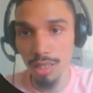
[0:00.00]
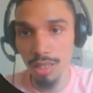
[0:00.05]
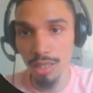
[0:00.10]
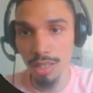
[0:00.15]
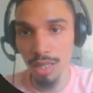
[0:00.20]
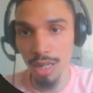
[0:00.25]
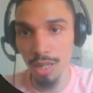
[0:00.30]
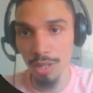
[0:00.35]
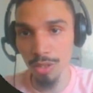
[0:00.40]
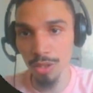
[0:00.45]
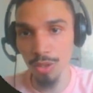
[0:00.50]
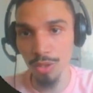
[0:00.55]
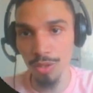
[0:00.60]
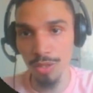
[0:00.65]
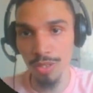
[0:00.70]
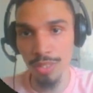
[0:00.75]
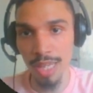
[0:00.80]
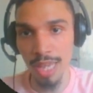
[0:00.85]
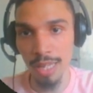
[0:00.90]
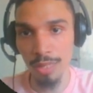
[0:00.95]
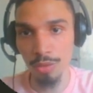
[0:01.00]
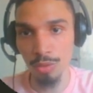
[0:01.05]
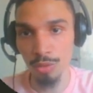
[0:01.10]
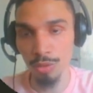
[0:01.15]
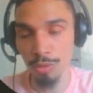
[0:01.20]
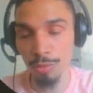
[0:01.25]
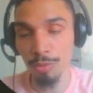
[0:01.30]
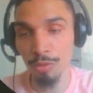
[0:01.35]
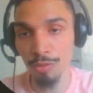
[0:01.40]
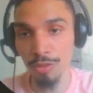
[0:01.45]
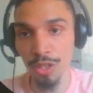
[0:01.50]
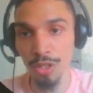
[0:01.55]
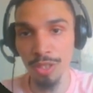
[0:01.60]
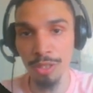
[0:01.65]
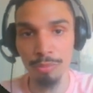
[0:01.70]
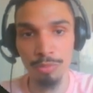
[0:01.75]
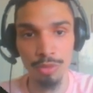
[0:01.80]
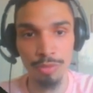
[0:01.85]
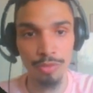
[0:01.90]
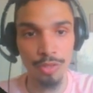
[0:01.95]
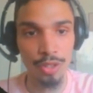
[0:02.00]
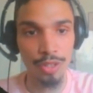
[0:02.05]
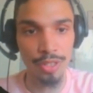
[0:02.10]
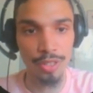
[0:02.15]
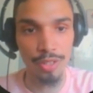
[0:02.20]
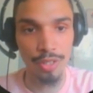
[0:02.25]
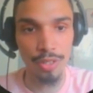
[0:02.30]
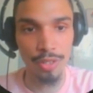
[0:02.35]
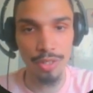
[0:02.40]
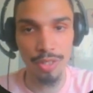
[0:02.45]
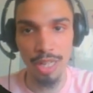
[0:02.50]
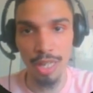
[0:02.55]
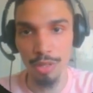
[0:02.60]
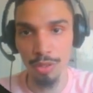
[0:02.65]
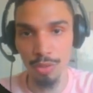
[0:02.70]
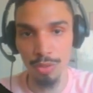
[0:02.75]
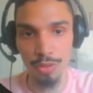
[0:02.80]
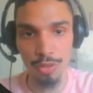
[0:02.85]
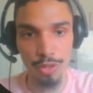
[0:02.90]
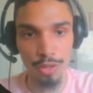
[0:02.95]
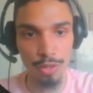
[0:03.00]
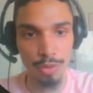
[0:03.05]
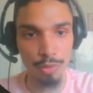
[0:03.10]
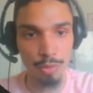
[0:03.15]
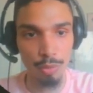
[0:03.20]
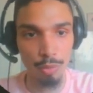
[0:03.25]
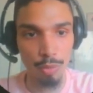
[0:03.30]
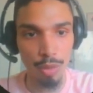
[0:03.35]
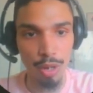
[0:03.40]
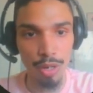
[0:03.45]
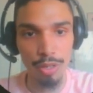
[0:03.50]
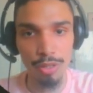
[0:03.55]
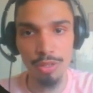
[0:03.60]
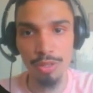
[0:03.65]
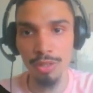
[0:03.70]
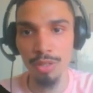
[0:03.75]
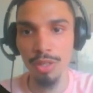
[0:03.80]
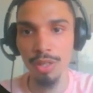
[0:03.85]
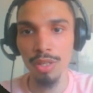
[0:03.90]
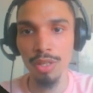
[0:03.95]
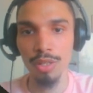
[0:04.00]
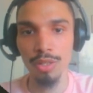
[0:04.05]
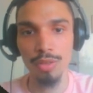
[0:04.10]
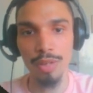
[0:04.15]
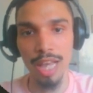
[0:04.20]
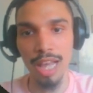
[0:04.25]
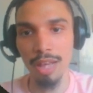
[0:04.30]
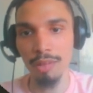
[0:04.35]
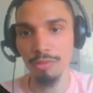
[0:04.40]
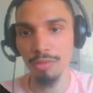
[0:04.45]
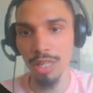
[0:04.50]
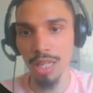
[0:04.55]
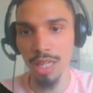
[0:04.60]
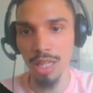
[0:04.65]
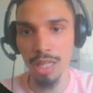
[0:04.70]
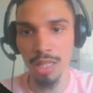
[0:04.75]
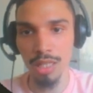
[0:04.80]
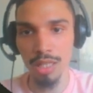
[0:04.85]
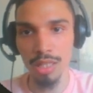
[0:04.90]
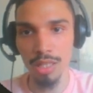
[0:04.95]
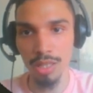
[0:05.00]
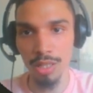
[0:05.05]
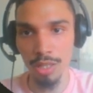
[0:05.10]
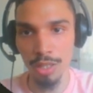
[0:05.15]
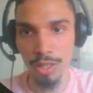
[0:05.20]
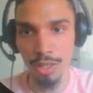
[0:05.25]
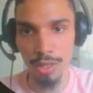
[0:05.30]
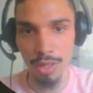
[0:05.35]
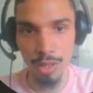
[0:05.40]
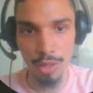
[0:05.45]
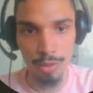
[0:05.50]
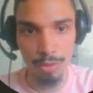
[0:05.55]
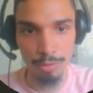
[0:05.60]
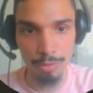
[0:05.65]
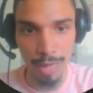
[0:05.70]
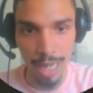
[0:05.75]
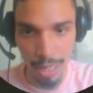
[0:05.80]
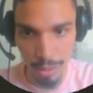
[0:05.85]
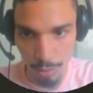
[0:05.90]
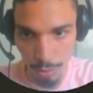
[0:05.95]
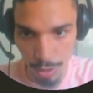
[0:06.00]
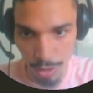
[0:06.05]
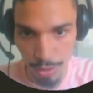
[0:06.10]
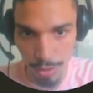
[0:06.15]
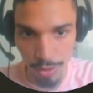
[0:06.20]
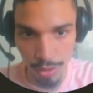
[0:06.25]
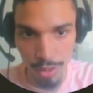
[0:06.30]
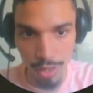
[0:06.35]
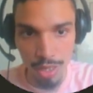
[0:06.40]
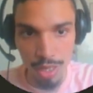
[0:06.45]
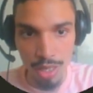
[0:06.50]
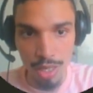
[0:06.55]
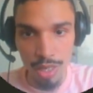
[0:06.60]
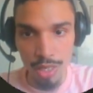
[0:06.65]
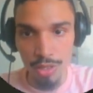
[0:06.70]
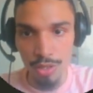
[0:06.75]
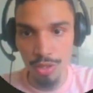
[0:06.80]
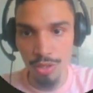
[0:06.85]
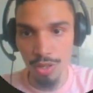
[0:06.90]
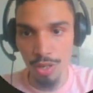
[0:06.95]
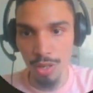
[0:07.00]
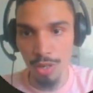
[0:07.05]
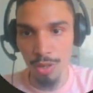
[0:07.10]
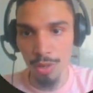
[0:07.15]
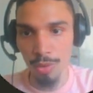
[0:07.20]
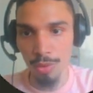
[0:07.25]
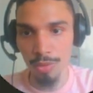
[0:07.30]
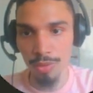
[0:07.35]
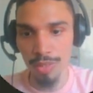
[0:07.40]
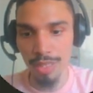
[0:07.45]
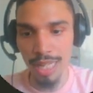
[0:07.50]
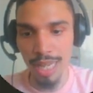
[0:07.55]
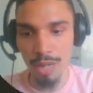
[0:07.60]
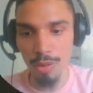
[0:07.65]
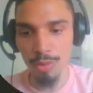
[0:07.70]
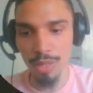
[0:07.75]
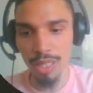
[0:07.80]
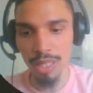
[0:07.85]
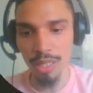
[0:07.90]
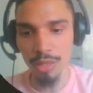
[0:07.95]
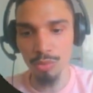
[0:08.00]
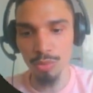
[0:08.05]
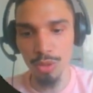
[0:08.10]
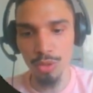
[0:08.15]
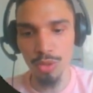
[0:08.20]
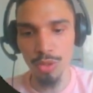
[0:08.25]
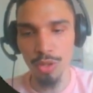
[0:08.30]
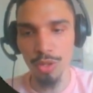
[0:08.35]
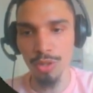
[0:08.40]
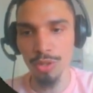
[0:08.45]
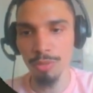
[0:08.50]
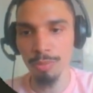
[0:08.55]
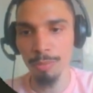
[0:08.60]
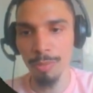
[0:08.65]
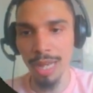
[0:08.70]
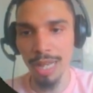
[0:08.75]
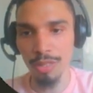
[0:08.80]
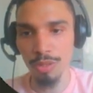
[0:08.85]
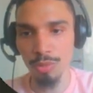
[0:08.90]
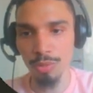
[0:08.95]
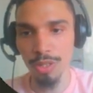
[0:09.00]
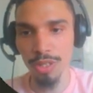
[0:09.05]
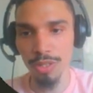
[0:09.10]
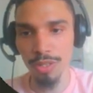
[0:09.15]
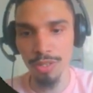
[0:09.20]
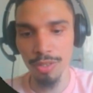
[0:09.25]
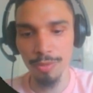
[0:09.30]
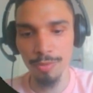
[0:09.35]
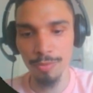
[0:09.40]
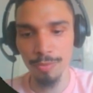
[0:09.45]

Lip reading: character set or the preferred preferences that user wants to have in their own passwords. So now we can return password,